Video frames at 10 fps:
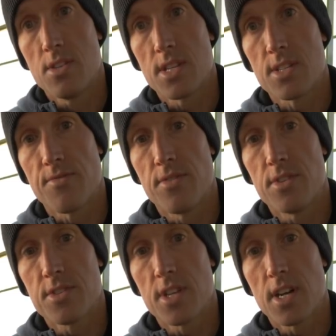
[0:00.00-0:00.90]
So that's the
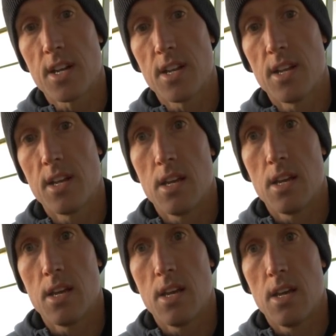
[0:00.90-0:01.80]
front side,
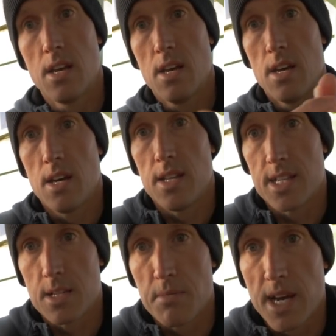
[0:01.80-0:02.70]
and
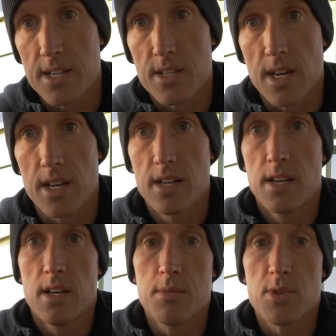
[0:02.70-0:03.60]
that's the back side.
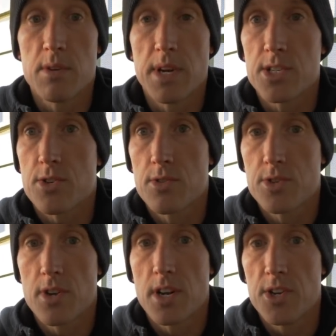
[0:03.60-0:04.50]
So anyway, it
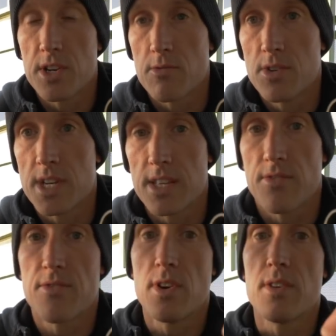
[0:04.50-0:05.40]
screws on, and you can rotate the
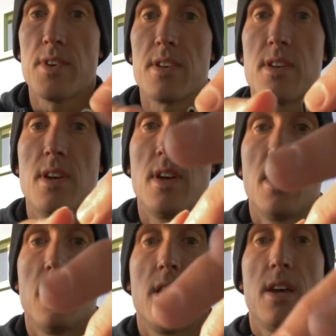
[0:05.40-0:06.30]
front of it
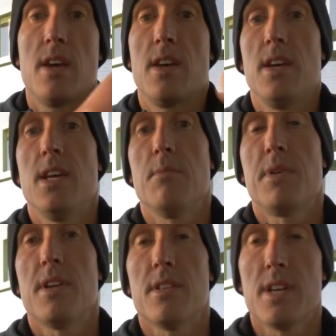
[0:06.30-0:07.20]

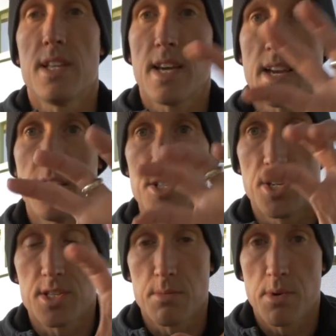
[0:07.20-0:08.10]
independently, and that can
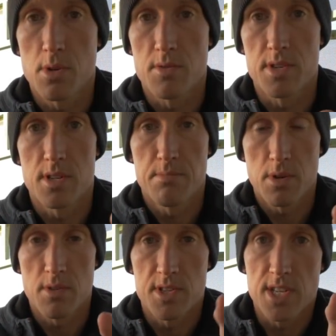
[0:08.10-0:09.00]
adjust the
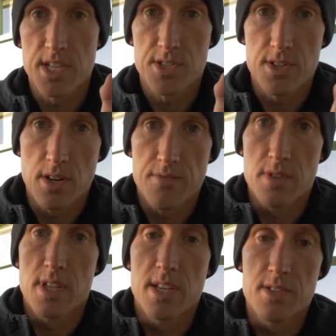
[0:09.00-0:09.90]
polarization of the
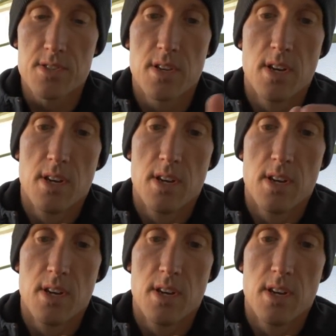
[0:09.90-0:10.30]
lens